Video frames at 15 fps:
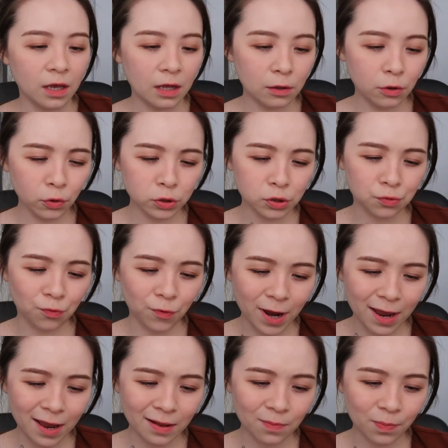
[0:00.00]
it looks
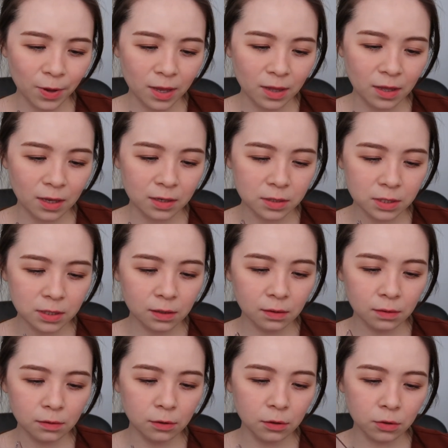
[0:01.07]
red, but it
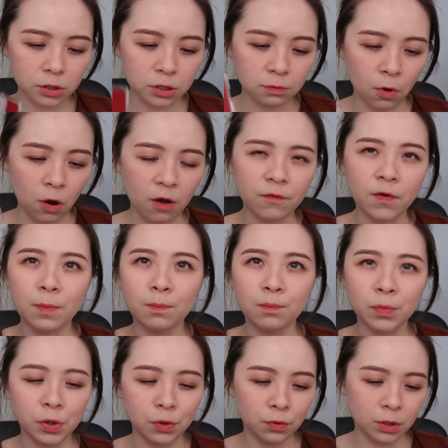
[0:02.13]
still looks more of a
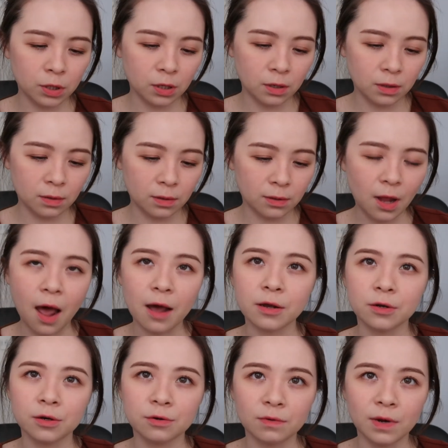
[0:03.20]
muted,
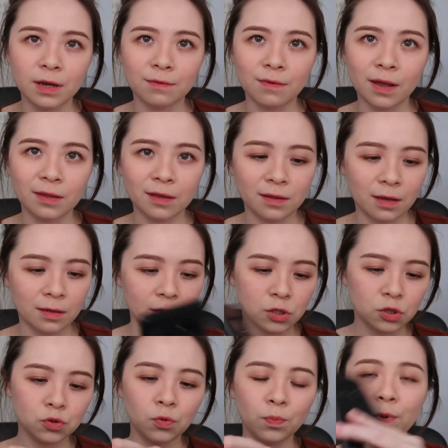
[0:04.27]
darker red rather than a
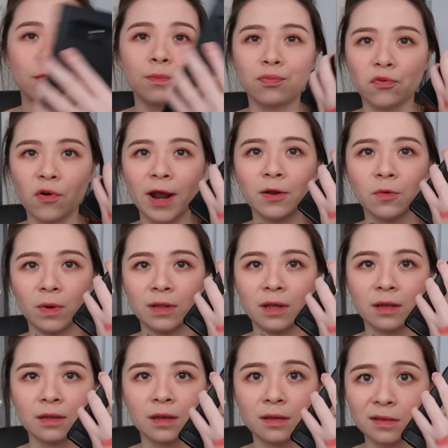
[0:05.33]
super bright one
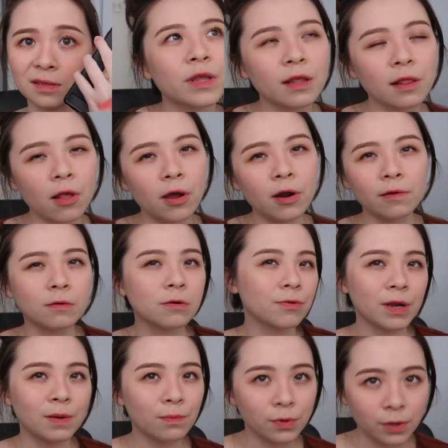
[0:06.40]
like this. With a lot of
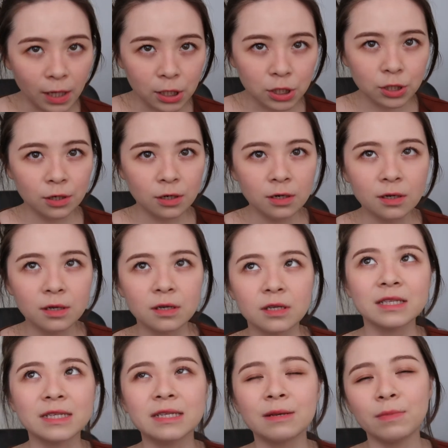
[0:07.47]
cream blusher,
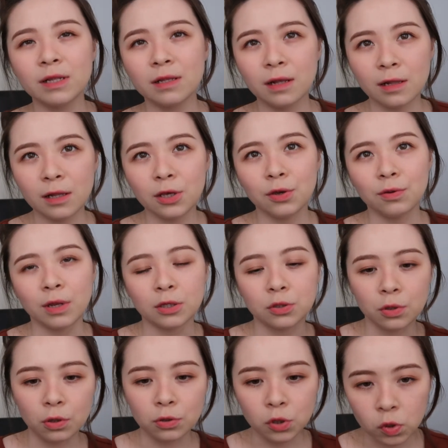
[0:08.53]
similarly, you need to
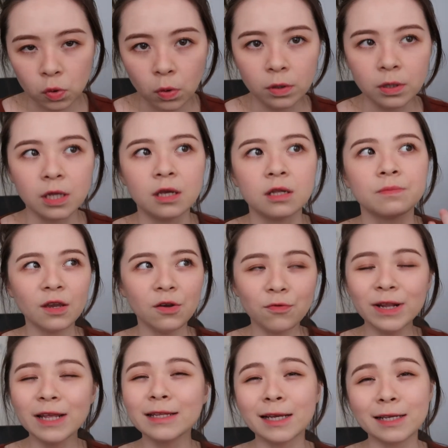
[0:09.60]
control it. It
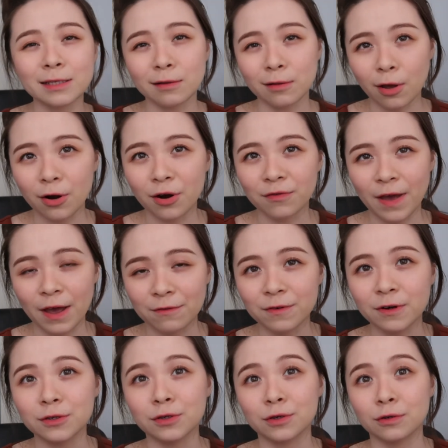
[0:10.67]
really takes a lot of
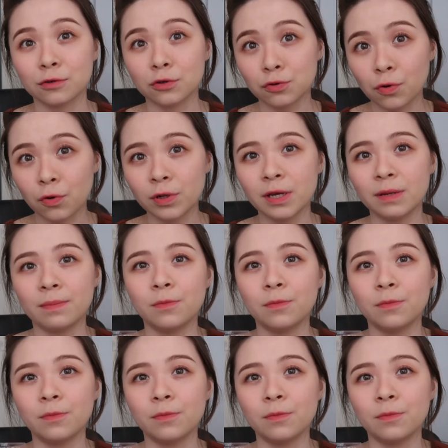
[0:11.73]
effort to control it